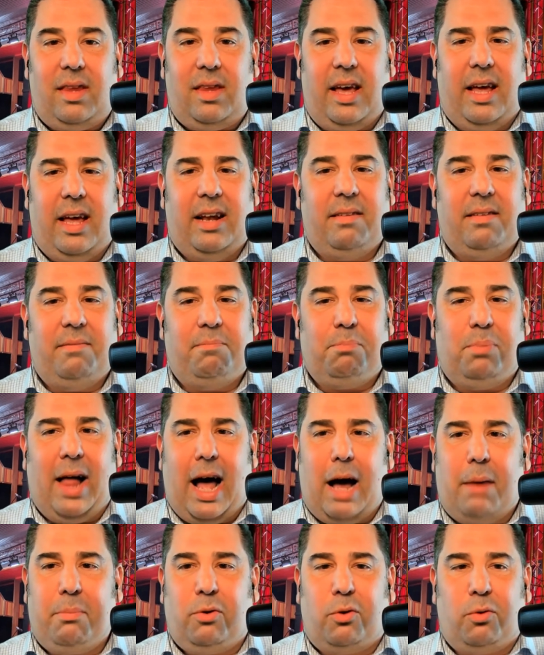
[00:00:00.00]
And
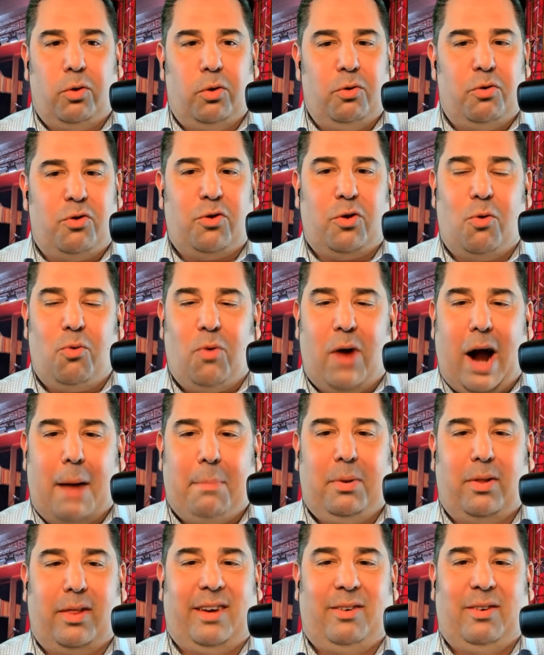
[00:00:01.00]
Blab grew so
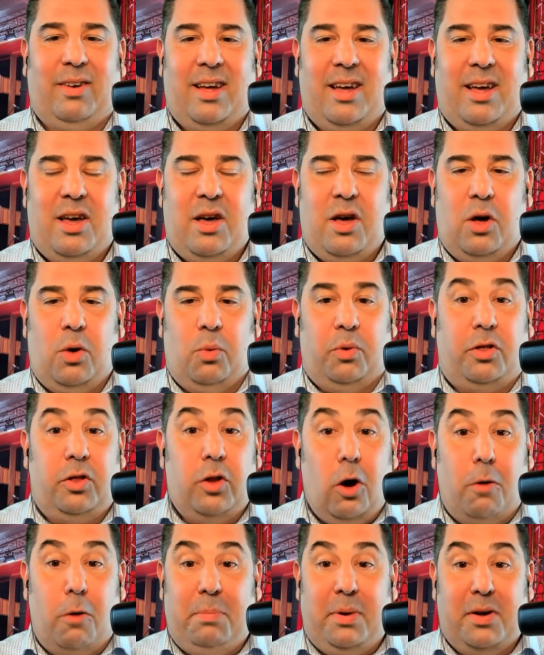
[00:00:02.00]
rapidly with
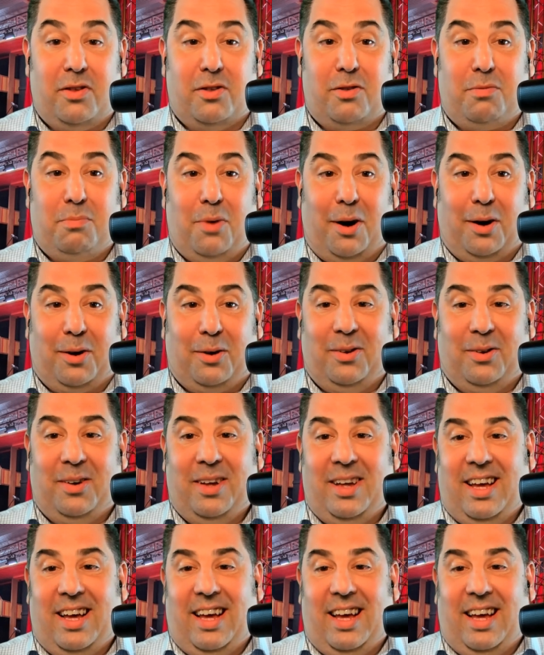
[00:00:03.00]
no business model.